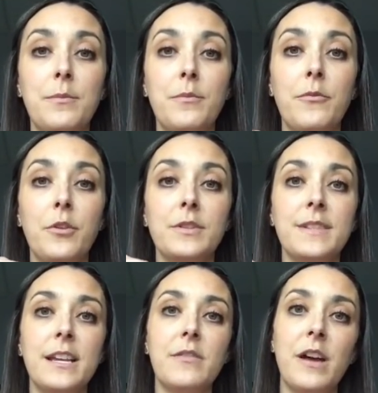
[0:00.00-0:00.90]
for the
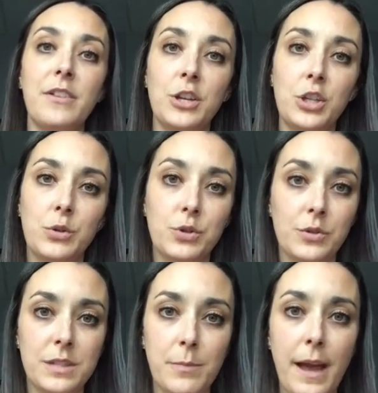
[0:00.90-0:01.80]
sake of having a neutral
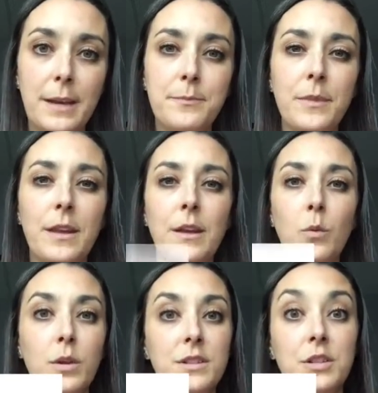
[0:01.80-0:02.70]
spine.
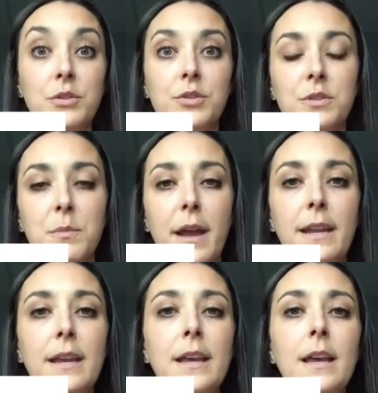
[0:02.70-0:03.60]
What is a neutral
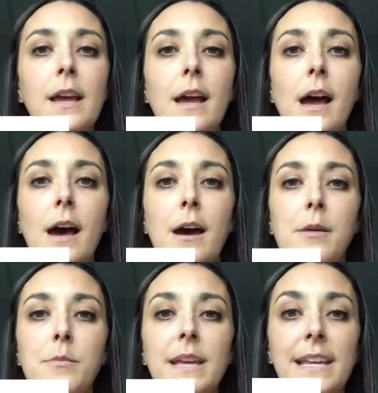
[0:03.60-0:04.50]
spine?
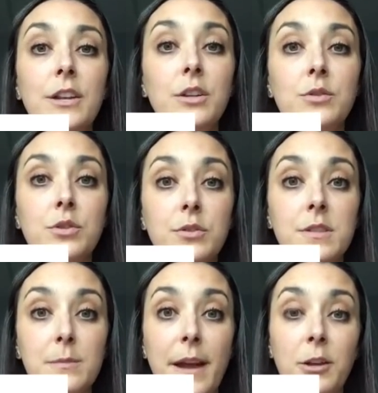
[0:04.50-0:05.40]
In a neutral
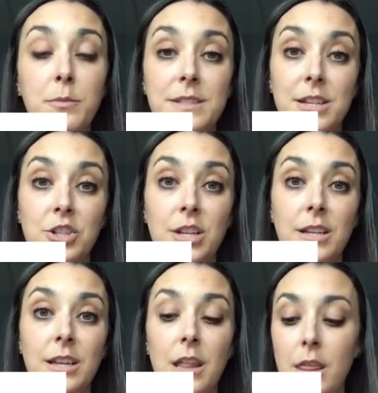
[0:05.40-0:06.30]
spinal
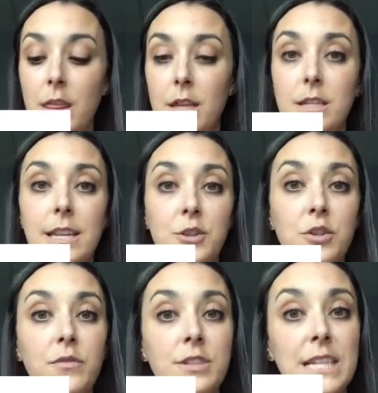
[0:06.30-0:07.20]
position, the
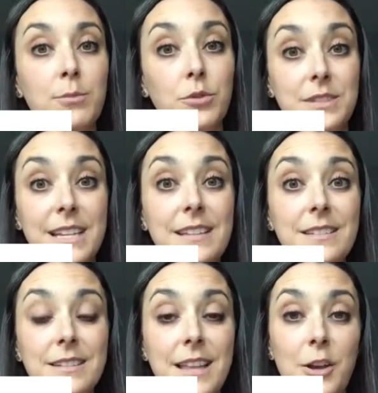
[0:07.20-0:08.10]
intervertebral
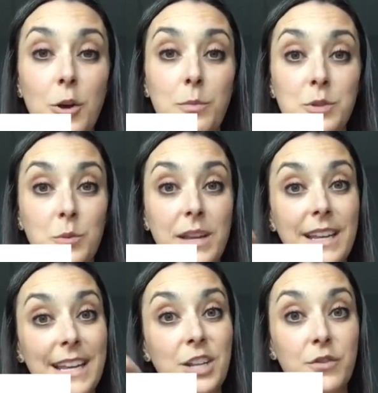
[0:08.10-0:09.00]
discs that go between
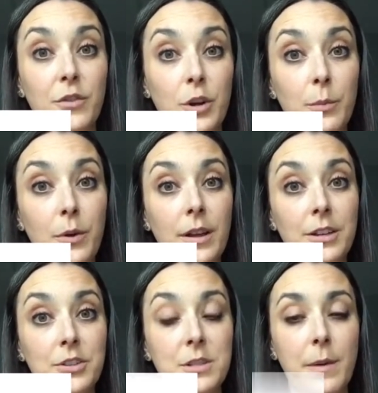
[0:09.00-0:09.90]
each vertebra in
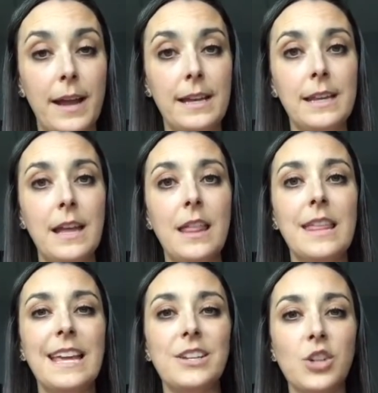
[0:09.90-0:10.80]
your spine,
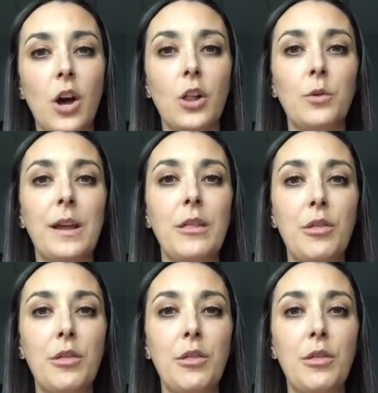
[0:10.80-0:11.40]
they can tolerate